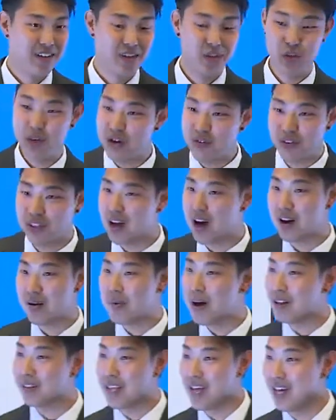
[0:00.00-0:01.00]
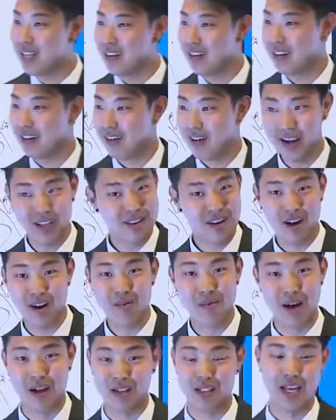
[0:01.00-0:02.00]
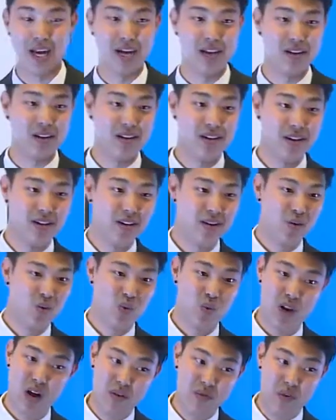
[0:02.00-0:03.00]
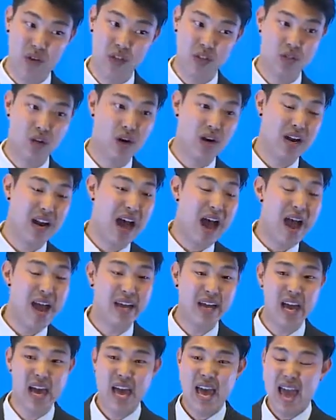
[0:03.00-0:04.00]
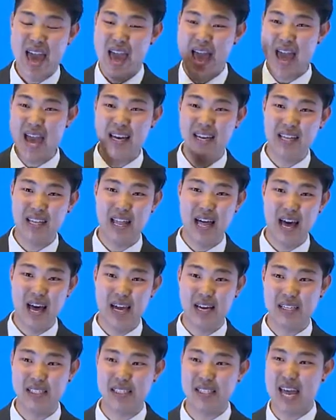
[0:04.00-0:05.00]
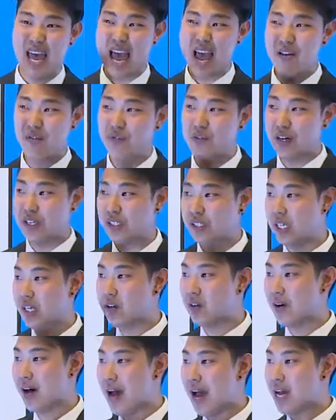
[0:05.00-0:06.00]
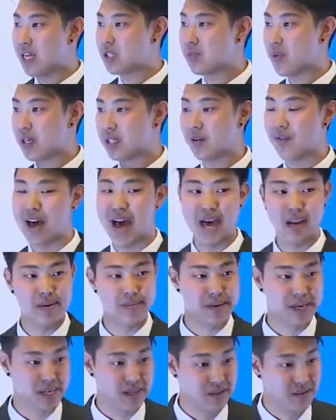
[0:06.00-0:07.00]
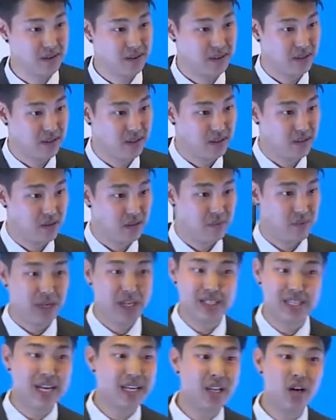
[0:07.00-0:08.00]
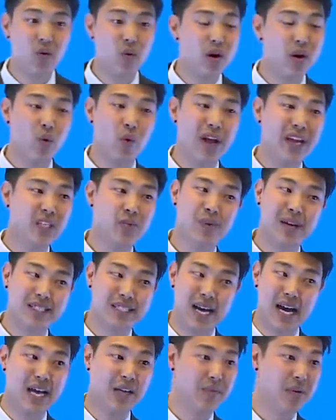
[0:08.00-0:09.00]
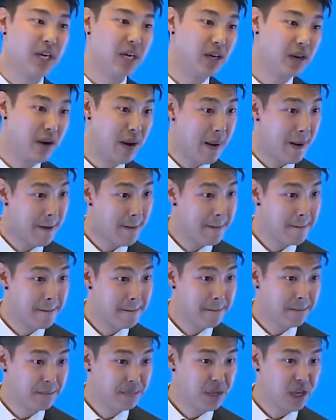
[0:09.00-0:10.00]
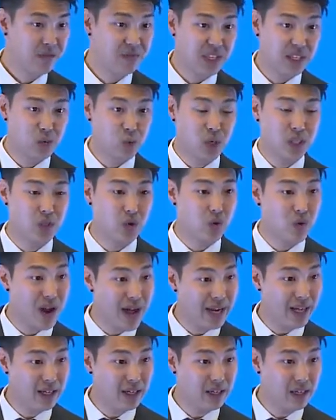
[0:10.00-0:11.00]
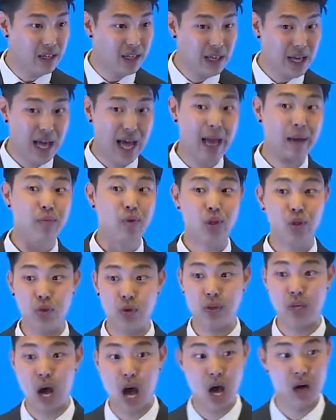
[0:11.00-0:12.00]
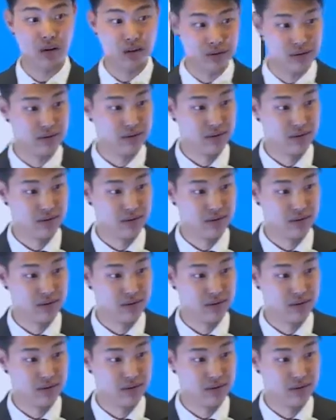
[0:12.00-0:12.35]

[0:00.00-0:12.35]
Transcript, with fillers: You never thought about that? I thought about that when I first started. I analyzed every single aspect of Atomy because I didn't want to waste my time here. If this wasn't right, I'm too young.